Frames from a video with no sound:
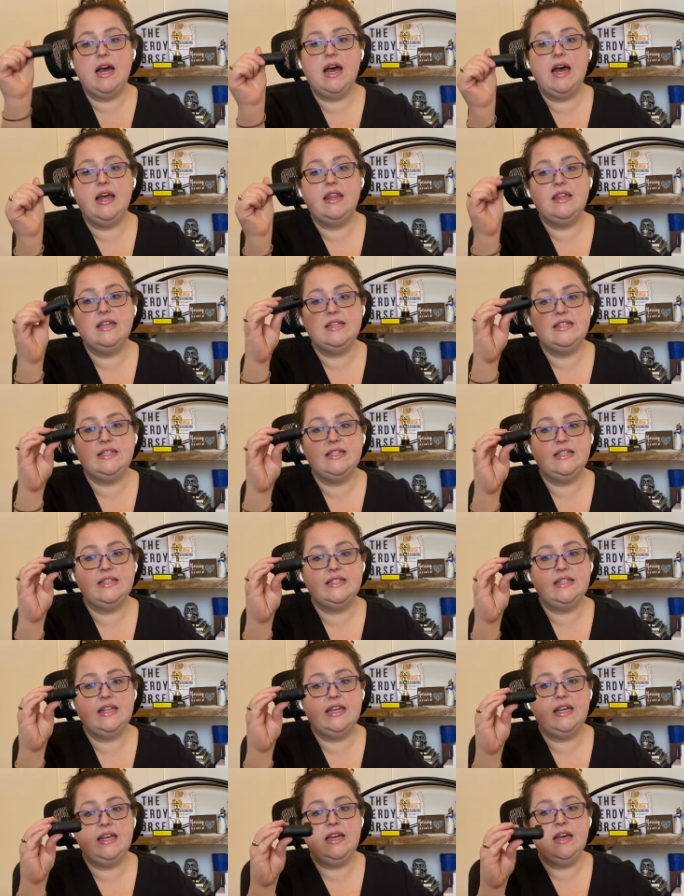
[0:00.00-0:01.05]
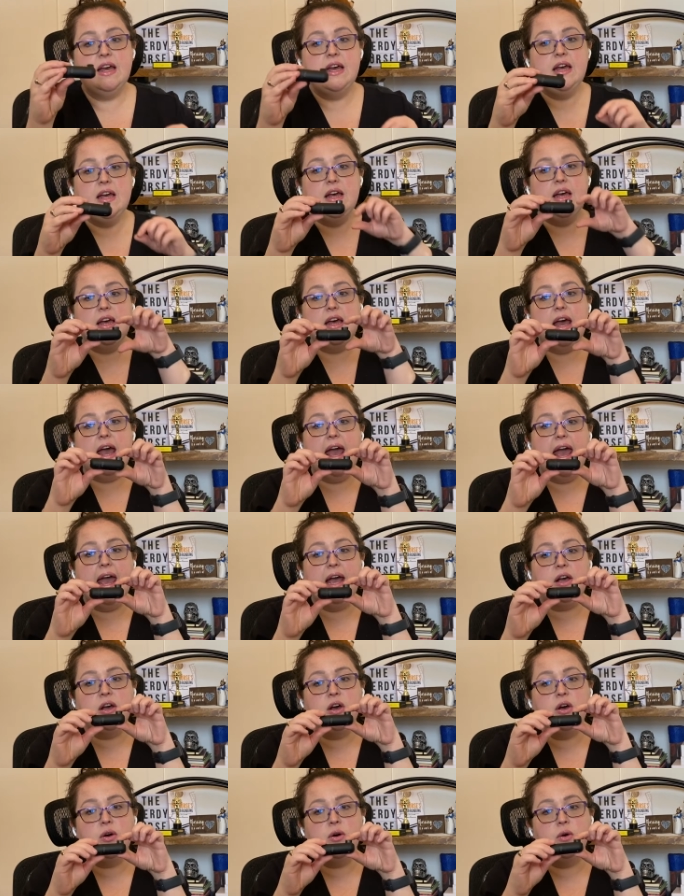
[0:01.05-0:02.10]
Uh, this is the
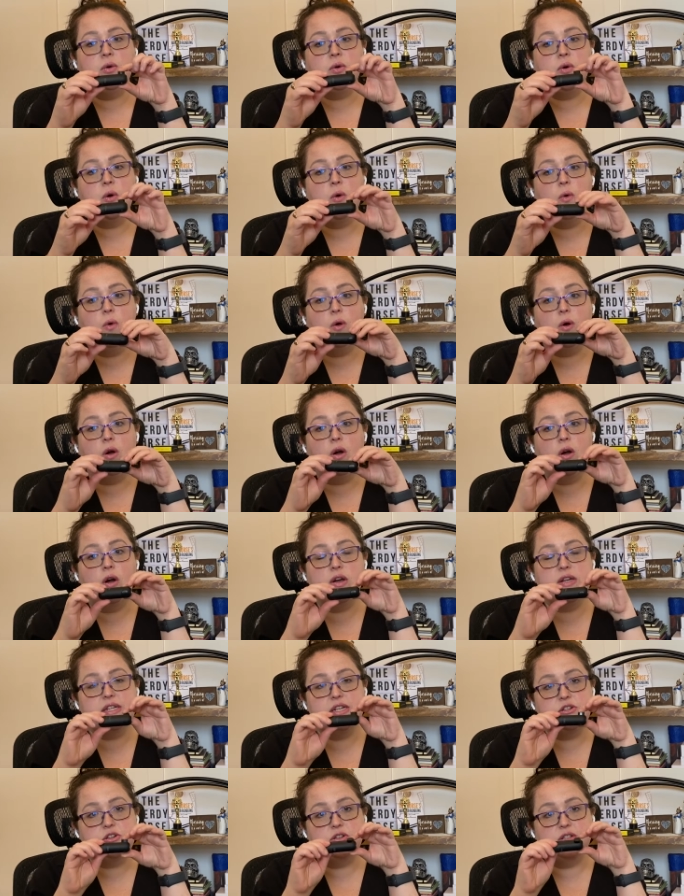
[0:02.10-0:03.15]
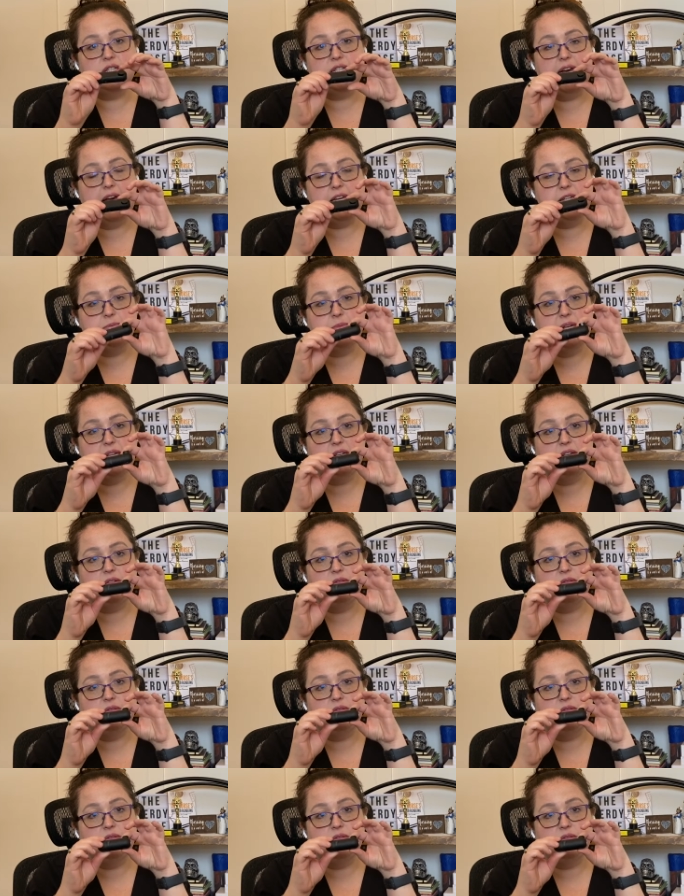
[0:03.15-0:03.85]
Eko Core digital attachment.